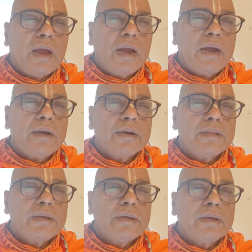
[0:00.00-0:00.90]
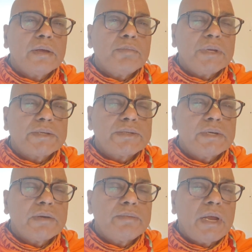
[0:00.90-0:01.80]
And the
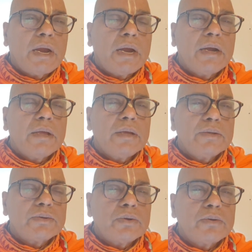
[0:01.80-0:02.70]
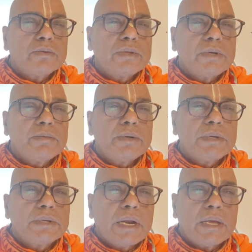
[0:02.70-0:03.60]
mystery of that is known to the
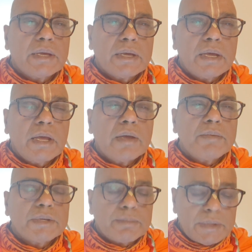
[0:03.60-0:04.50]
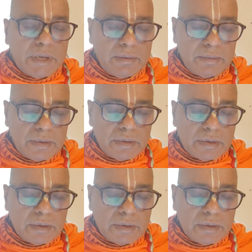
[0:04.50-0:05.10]
devotees like Bhismadev.